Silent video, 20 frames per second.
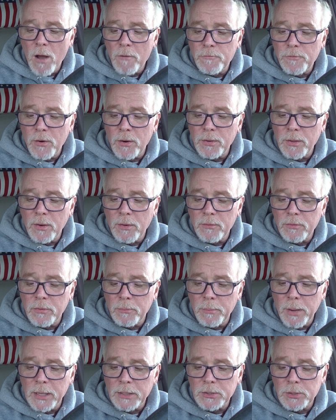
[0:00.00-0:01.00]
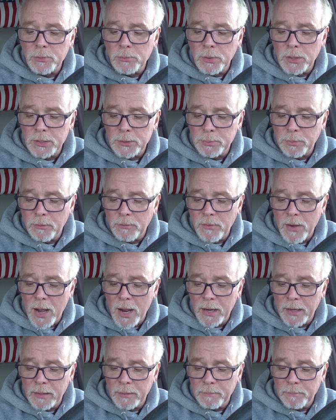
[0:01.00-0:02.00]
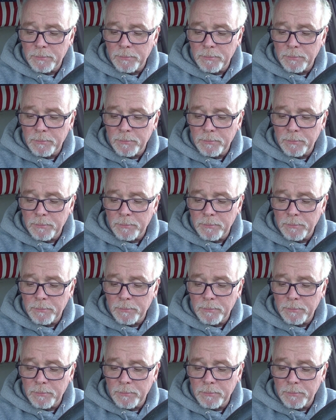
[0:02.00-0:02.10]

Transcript: further information was provided.